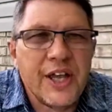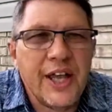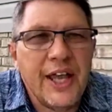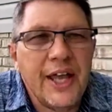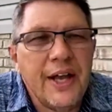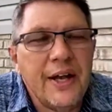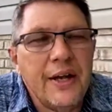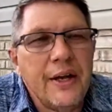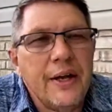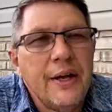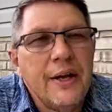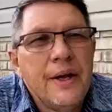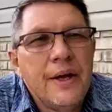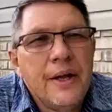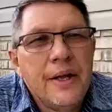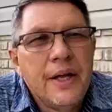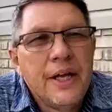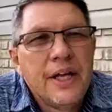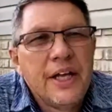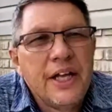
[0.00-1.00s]
And
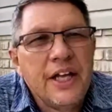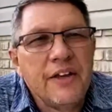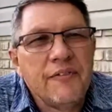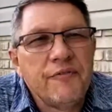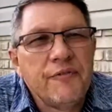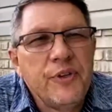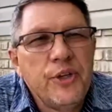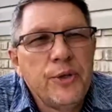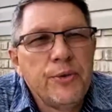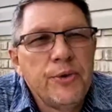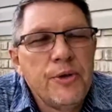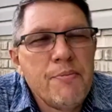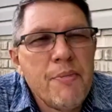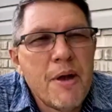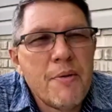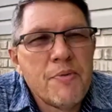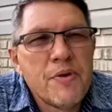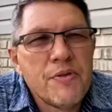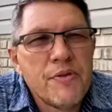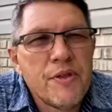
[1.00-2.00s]
if you
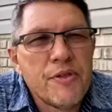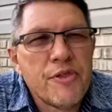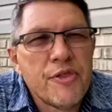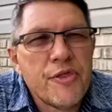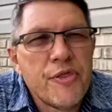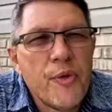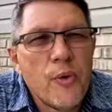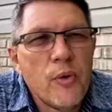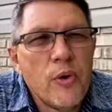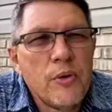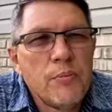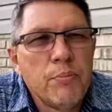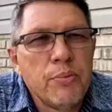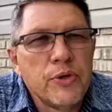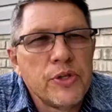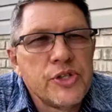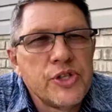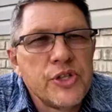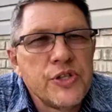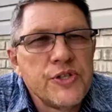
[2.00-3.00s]
remember the thorn
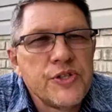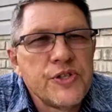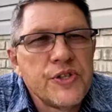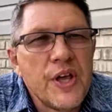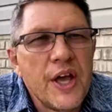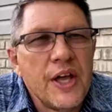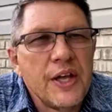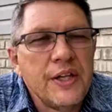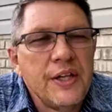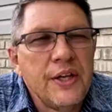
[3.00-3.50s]
bushes that,